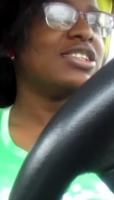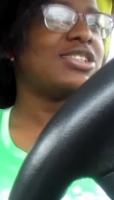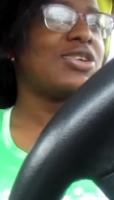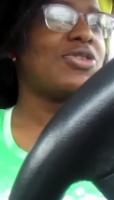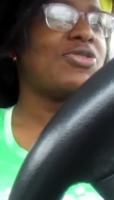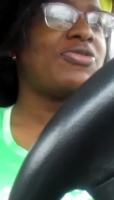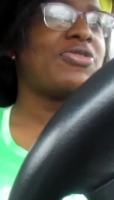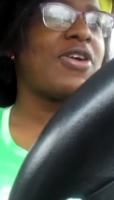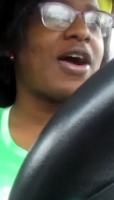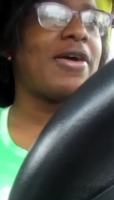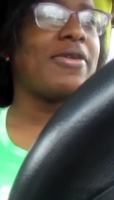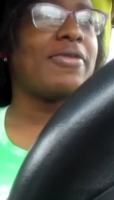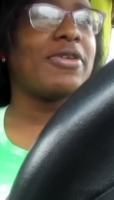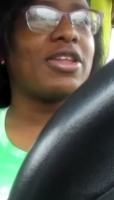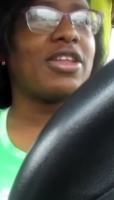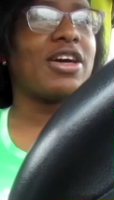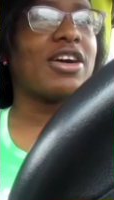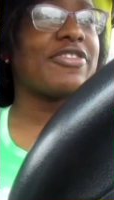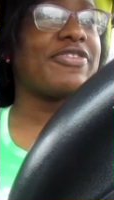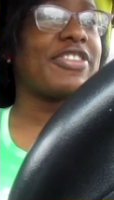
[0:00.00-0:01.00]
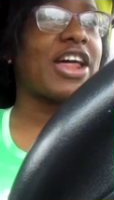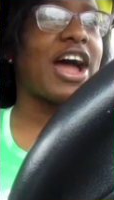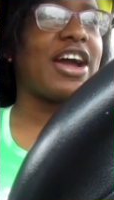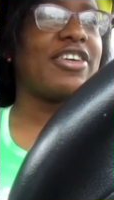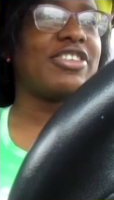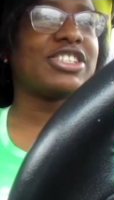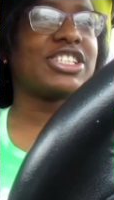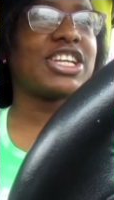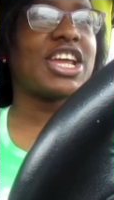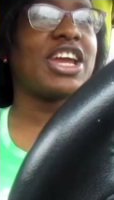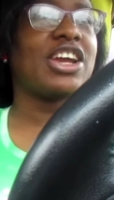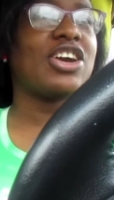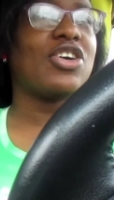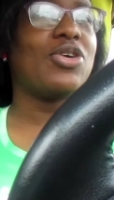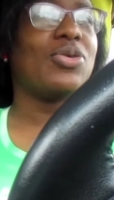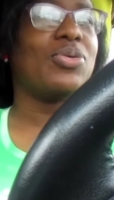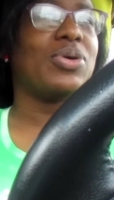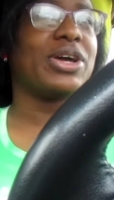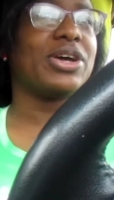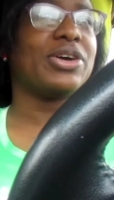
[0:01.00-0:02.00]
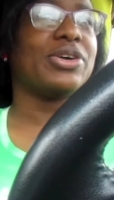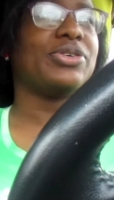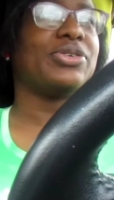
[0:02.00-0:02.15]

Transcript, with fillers: So far the look of the Irish ain't go well.